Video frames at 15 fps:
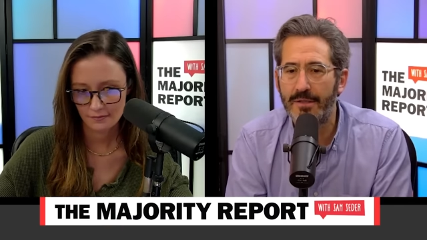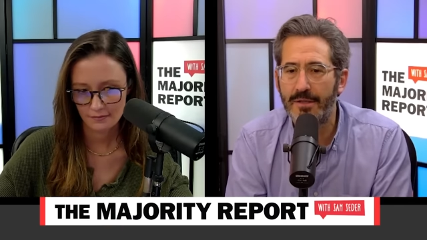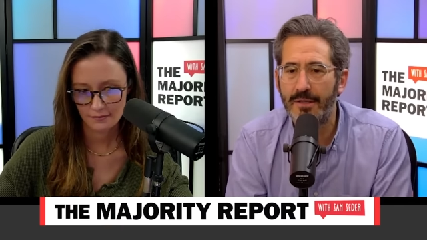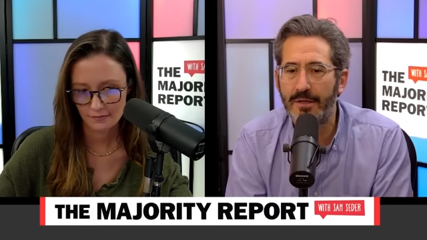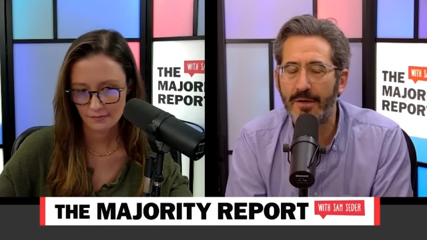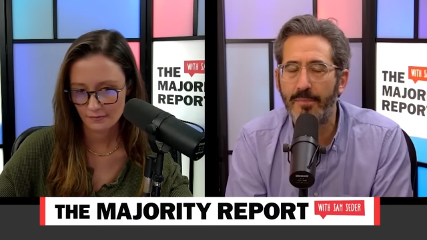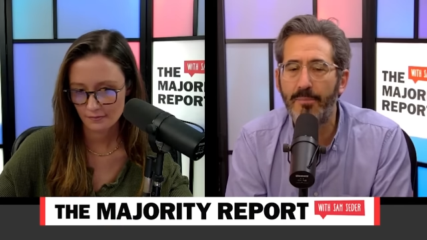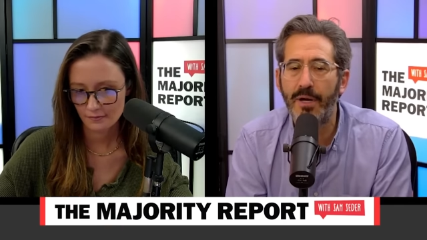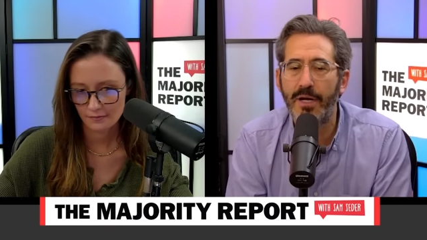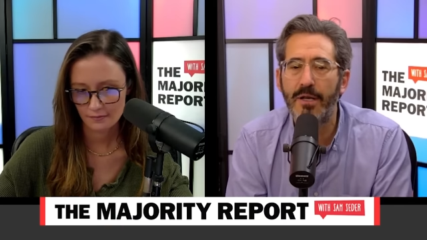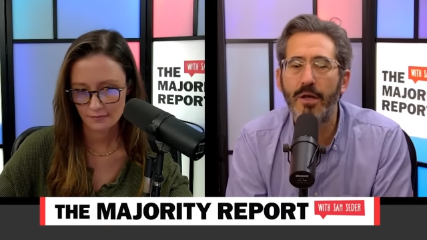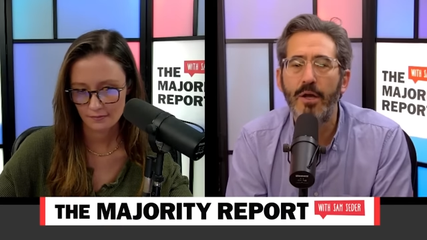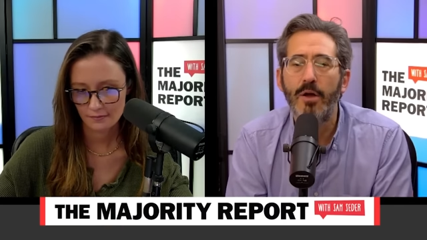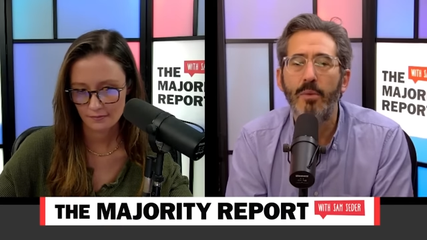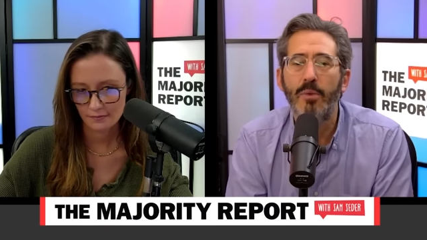Speaker 1: Uh, but
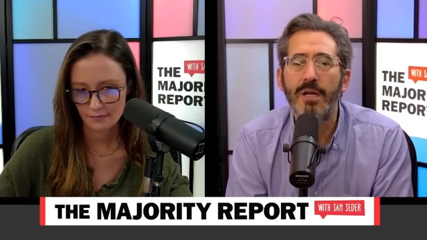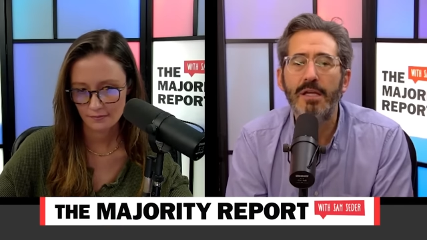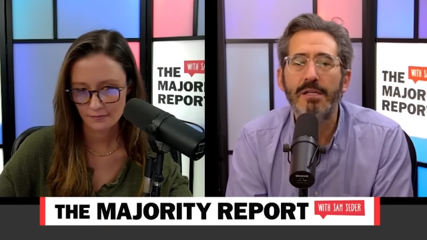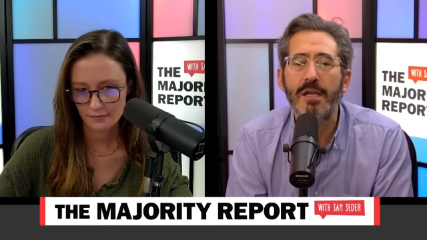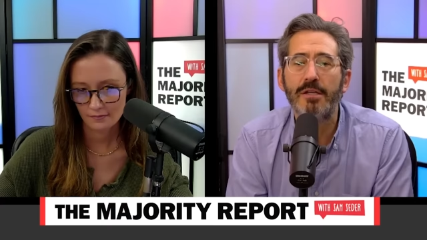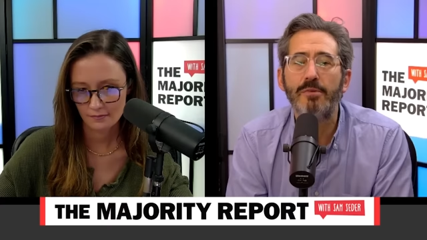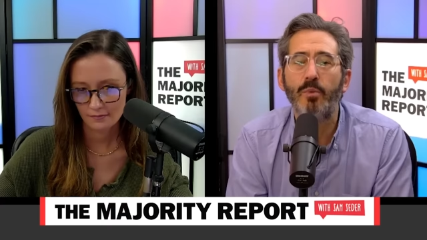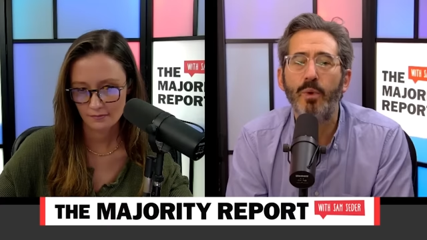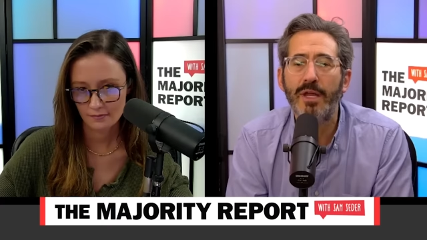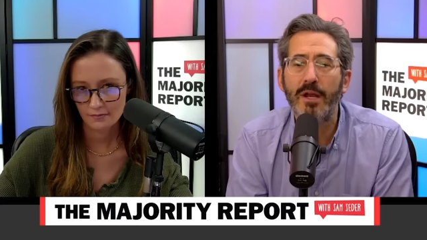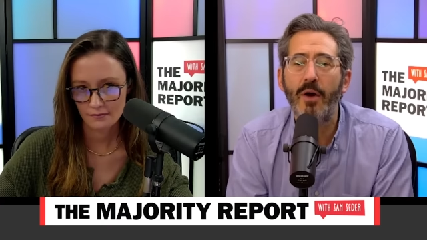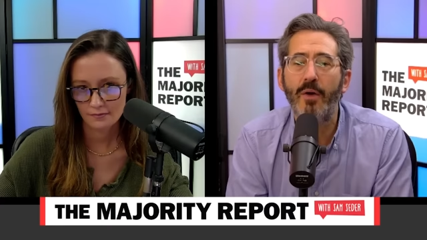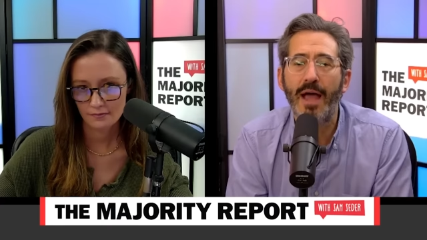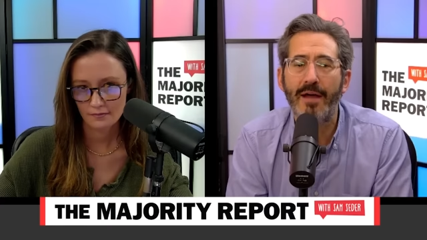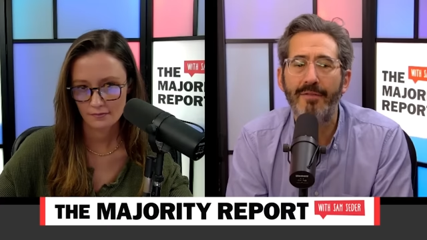when he says we
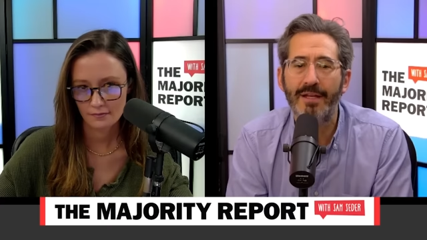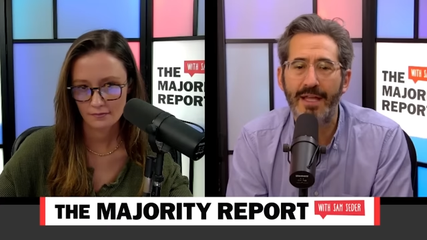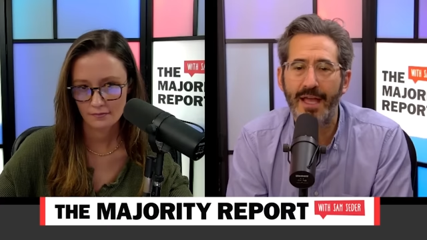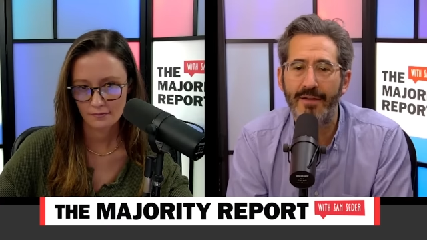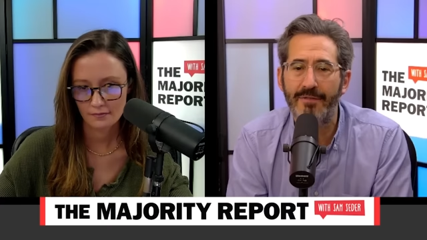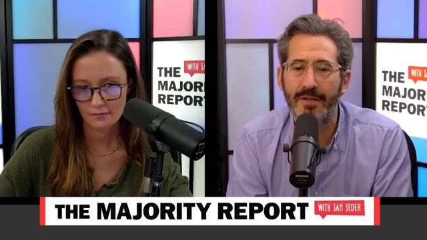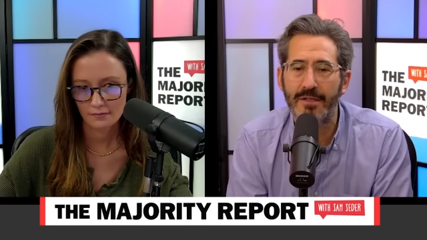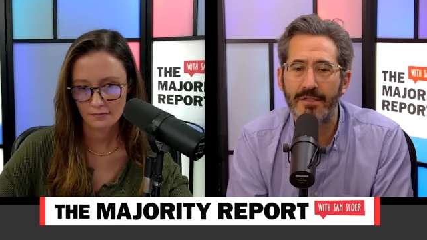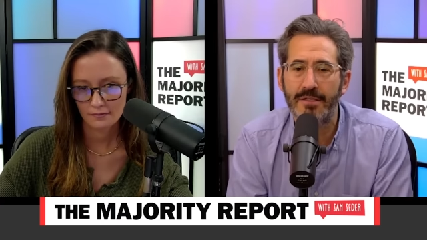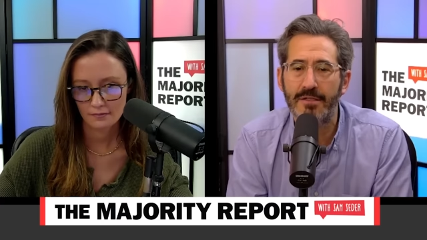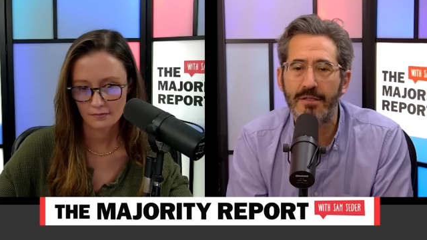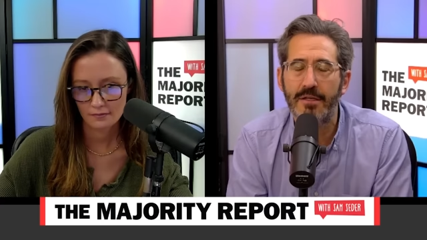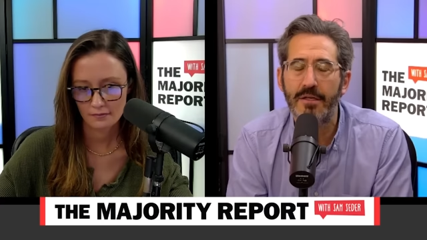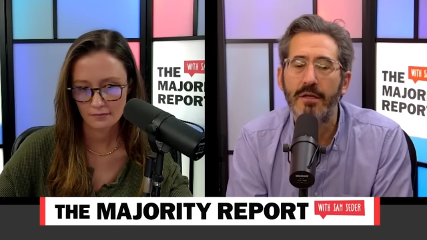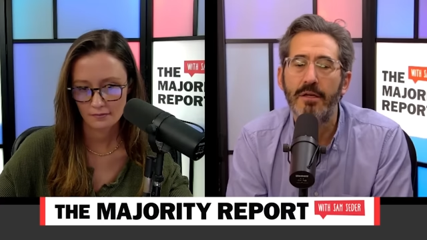don't have any
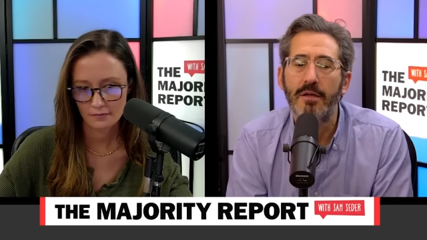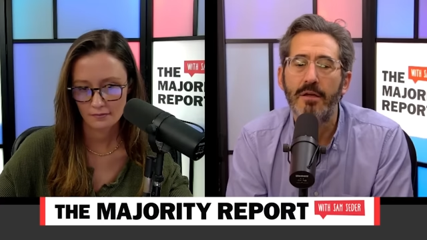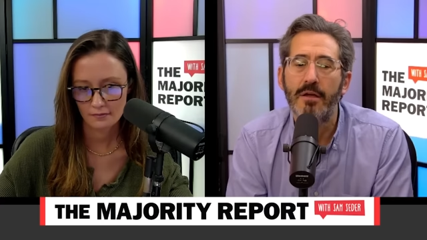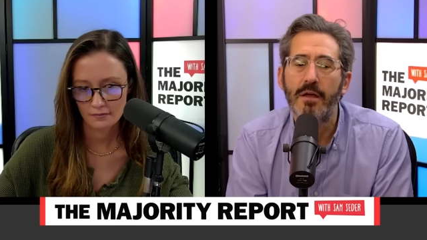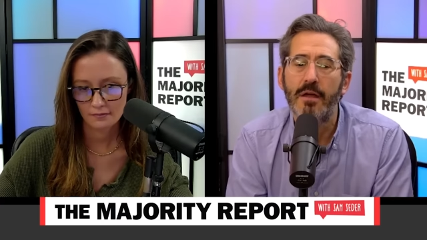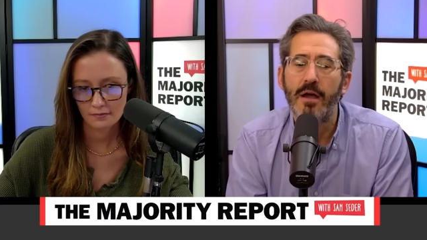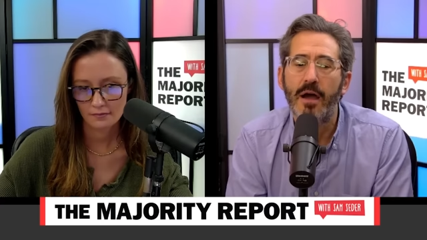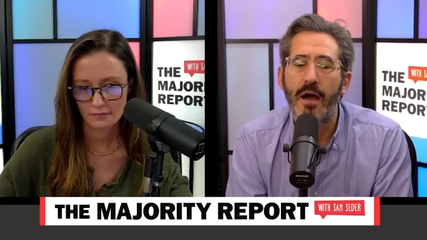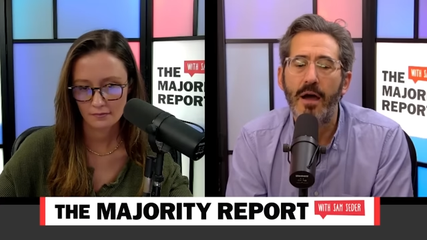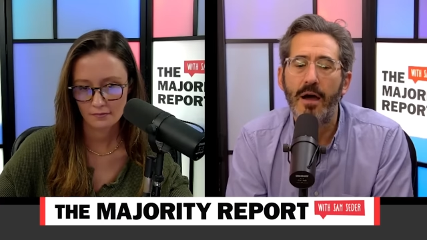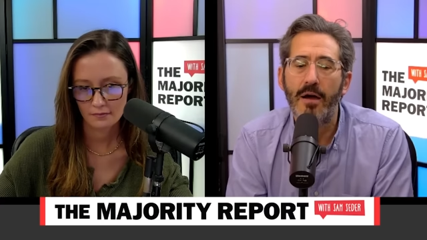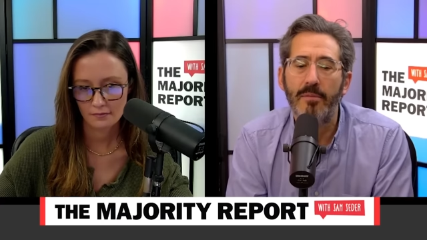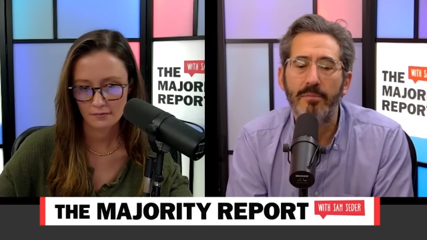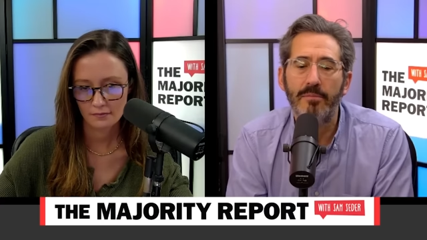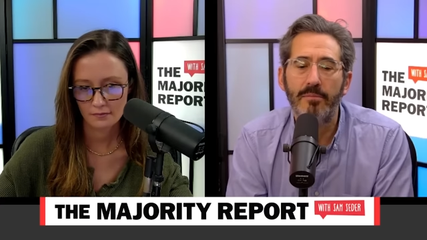evidence,
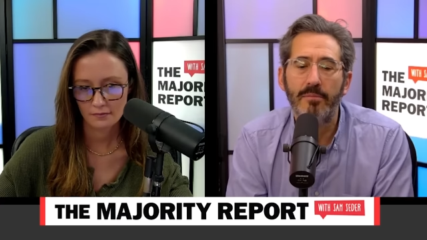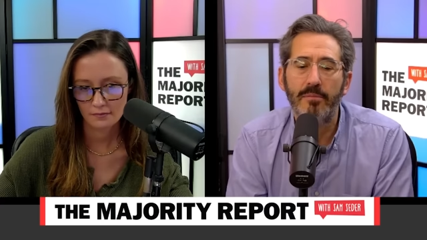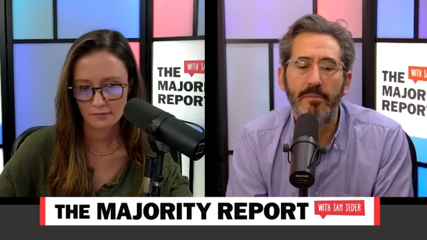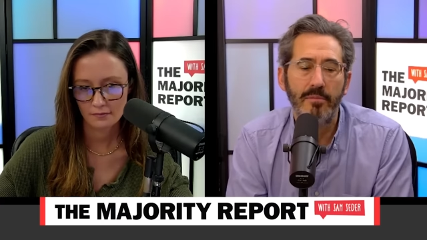um,